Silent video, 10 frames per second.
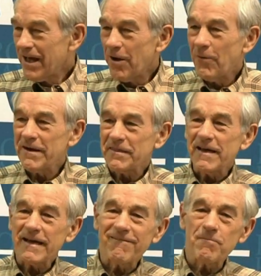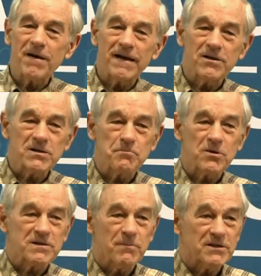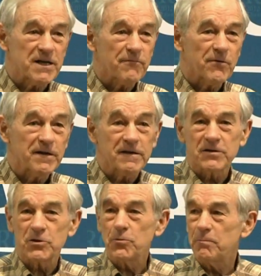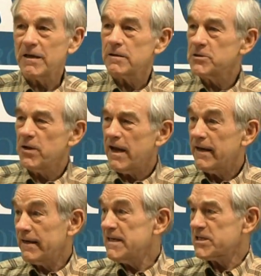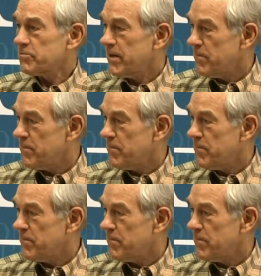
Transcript: I want to thank everybody who's put so much effort into, because you had at least 3